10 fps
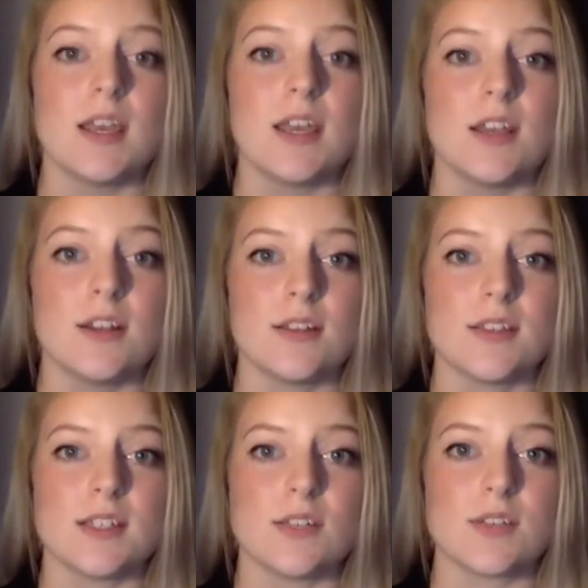Here at the
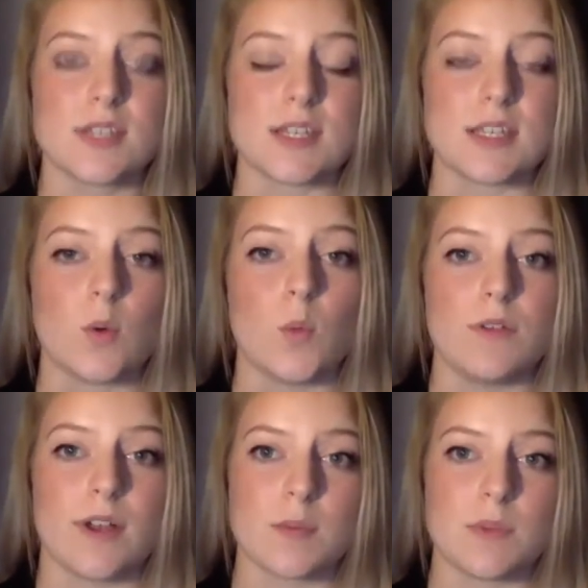DLC, we
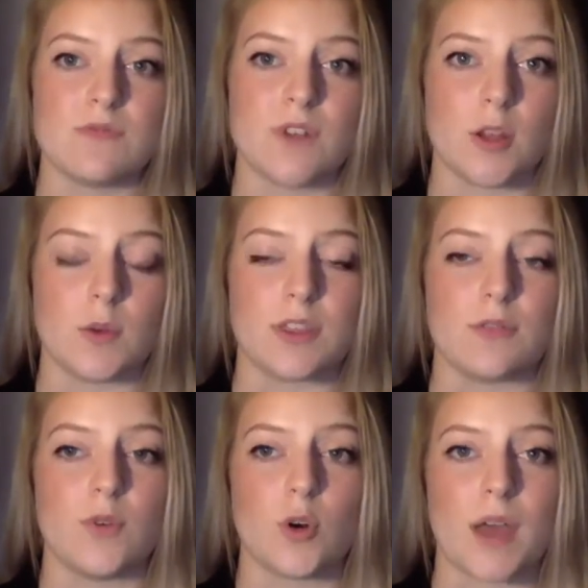recommend following the
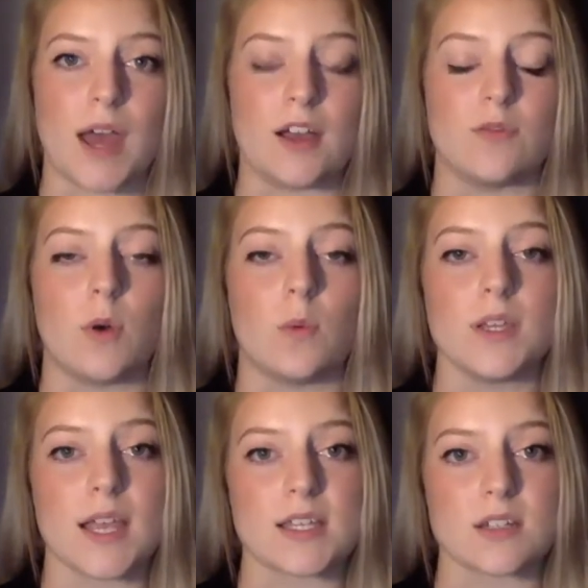format of what we
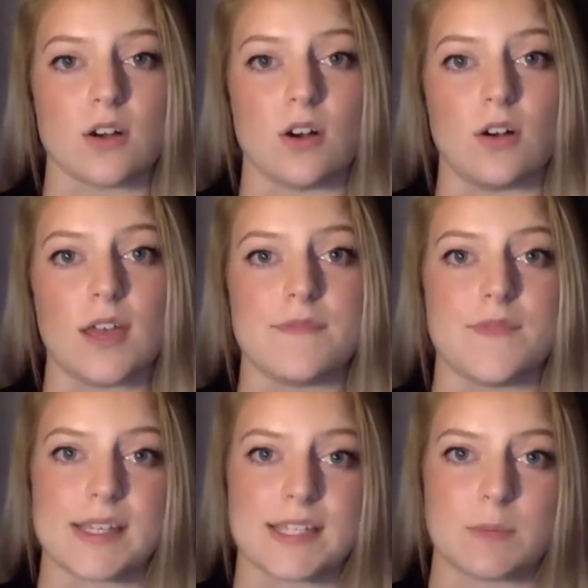like to call a
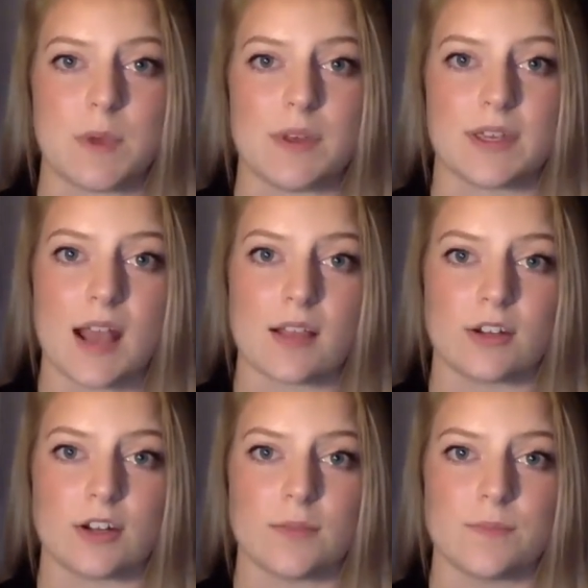fixed commitment
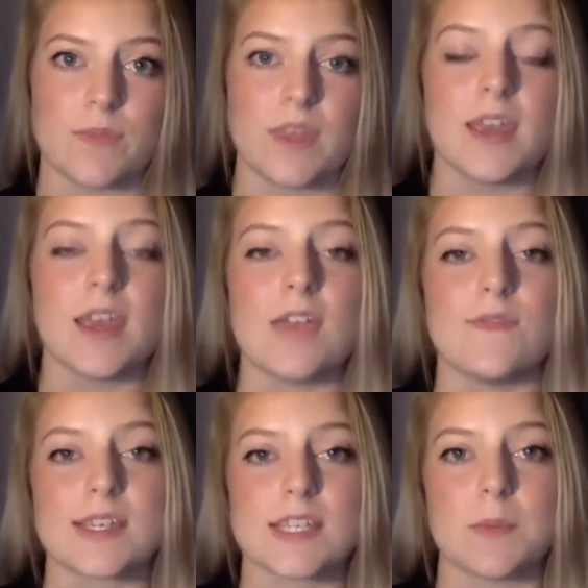calendar. A
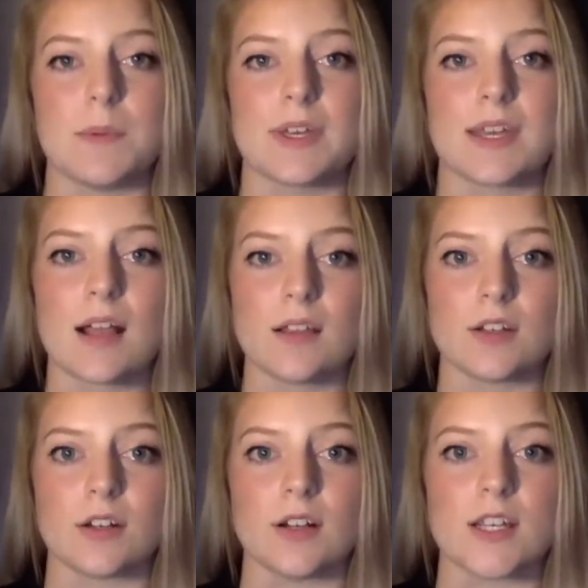fixed commitment
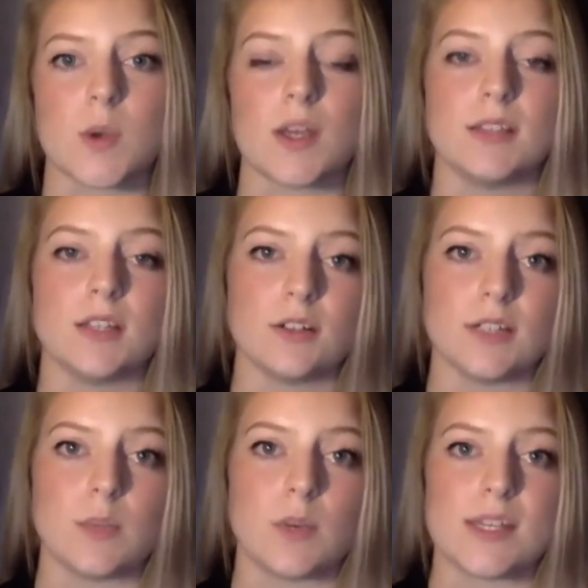calendar is quite
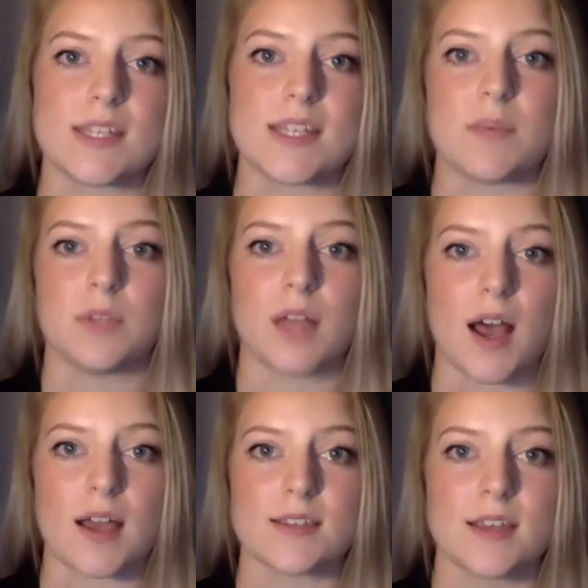literally what its name
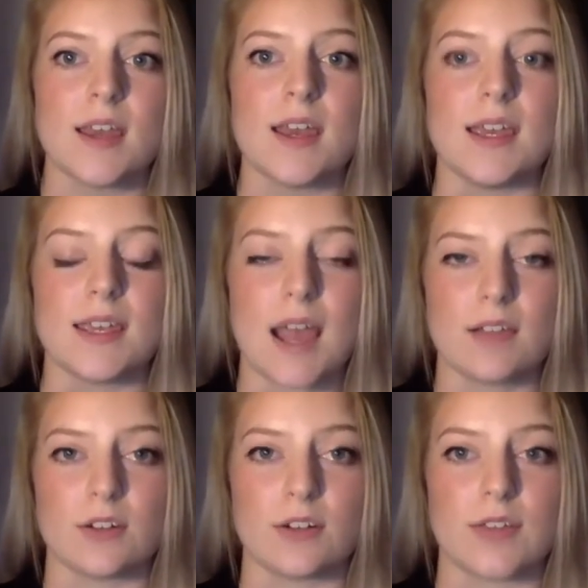implies, a
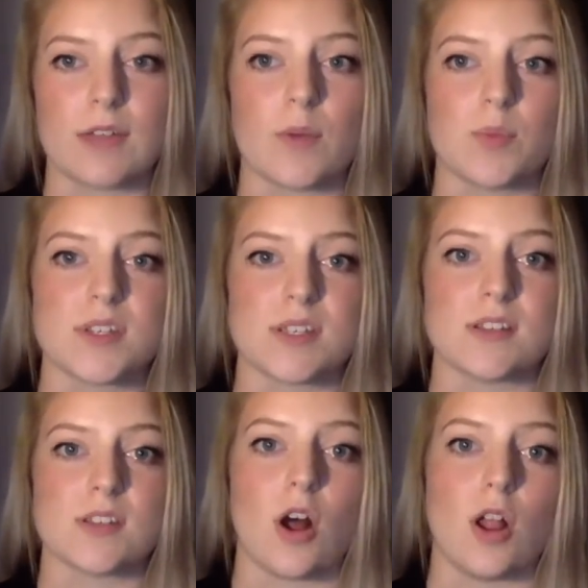calendar that
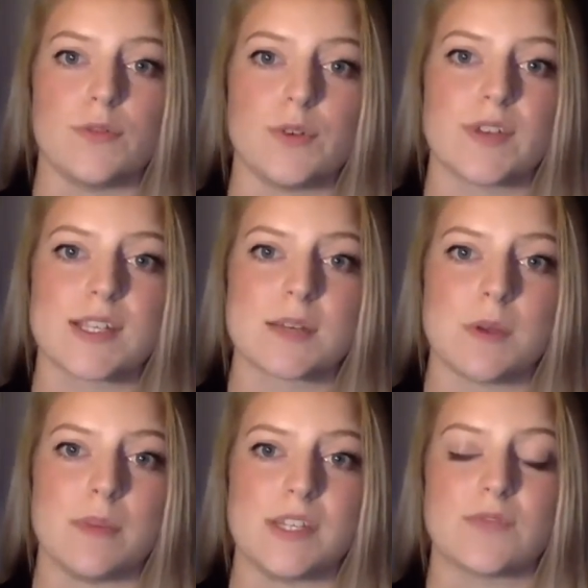represents all of your fixed
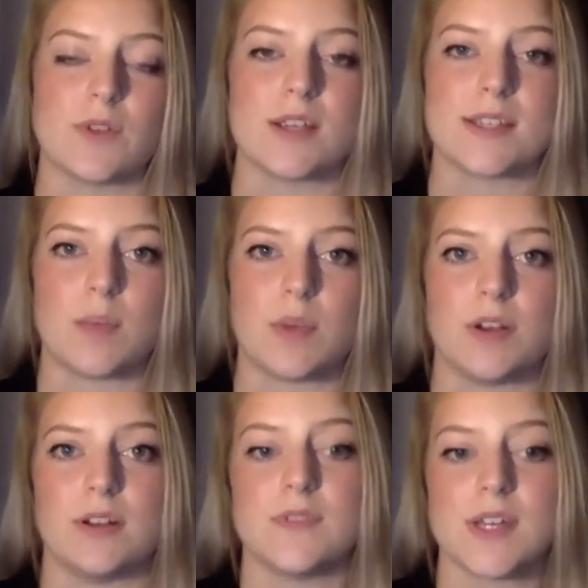commitments for a set
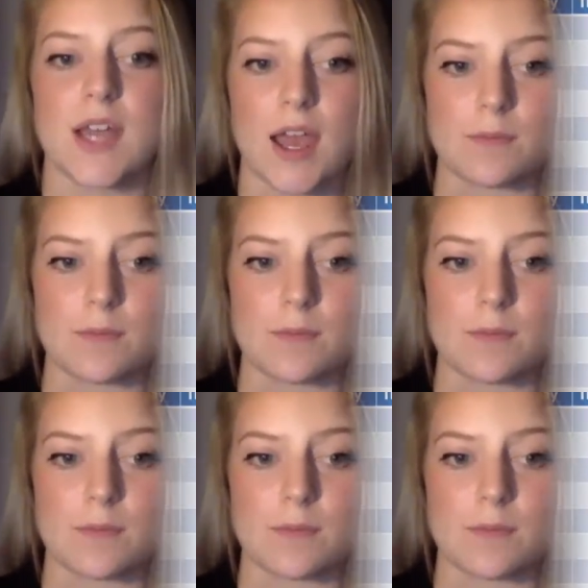period of time.